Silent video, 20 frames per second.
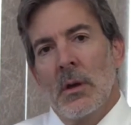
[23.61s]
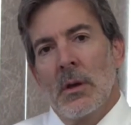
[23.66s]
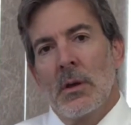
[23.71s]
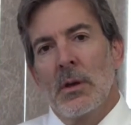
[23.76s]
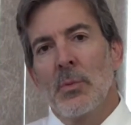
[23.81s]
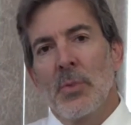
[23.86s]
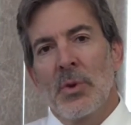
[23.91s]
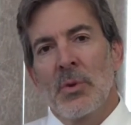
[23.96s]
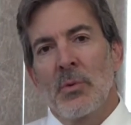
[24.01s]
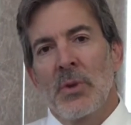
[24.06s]

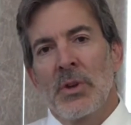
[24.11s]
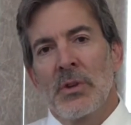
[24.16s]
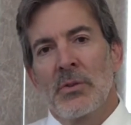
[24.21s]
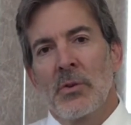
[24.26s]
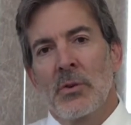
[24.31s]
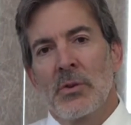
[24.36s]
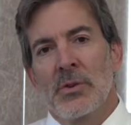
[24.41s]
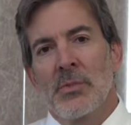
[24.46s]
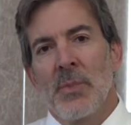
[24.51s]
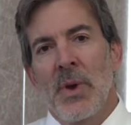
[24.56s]
human
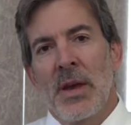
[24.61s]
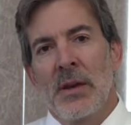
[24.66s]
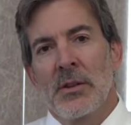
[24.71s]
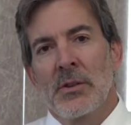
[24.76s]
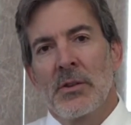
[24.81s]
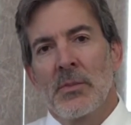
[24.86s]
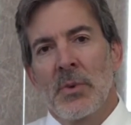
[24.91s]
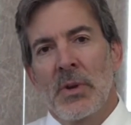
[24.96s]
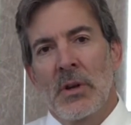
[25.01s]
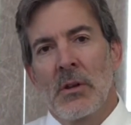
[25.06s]
resource
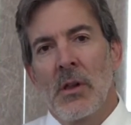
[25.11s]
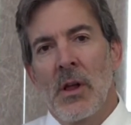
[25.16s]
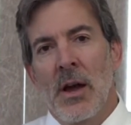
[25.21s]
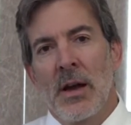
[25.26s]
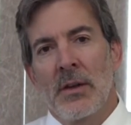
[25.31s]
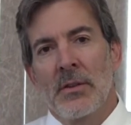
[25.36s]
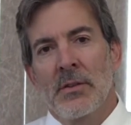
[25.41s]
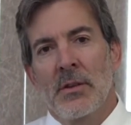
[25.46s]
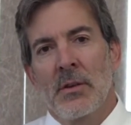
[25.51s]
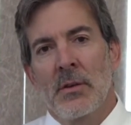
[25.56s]
management
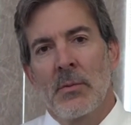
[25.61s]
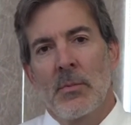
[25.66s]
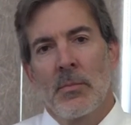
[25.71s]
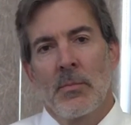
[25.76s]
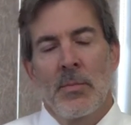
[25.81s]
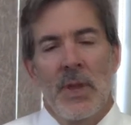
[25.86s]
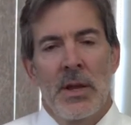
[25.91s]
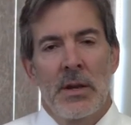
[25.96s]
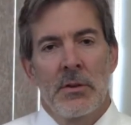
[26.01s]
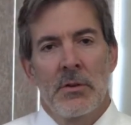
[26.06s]
class,
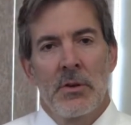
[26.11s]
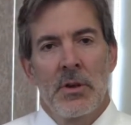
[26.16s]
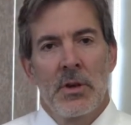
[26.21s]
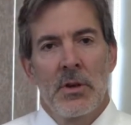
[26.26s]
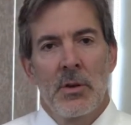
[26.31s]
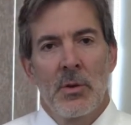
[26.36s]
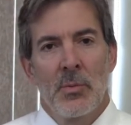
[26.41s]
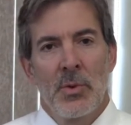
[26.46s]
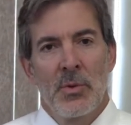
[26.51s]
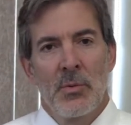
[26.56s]
managing
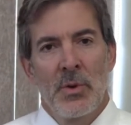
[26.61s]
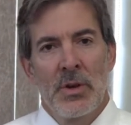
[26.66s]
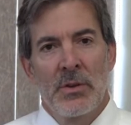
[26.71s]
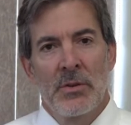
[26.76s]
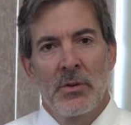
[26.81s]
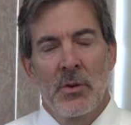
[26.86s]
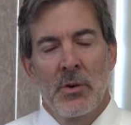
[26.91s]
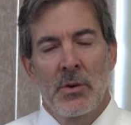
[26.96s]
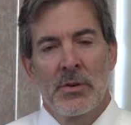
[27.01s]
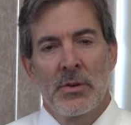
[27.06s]
human
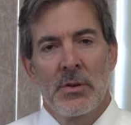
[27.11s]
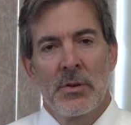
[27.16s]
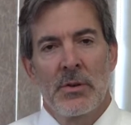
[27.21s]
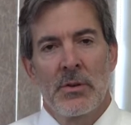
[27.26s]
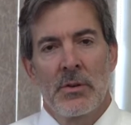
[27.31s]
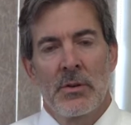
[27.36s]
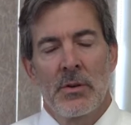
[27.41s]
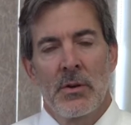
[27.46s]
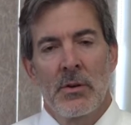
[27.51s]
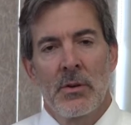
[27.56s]
resources.
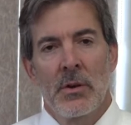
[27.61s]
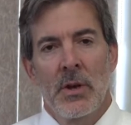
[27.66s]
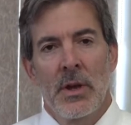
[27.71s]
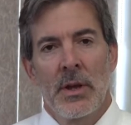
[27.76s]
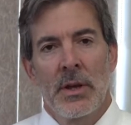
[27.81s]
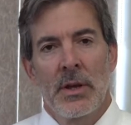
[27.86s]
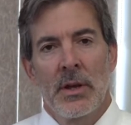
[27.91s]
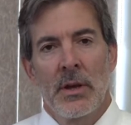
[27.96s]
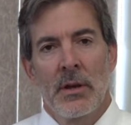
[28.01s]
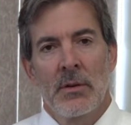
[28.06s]

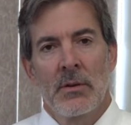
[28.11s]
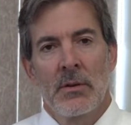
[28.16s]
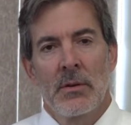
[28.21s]
Certainly,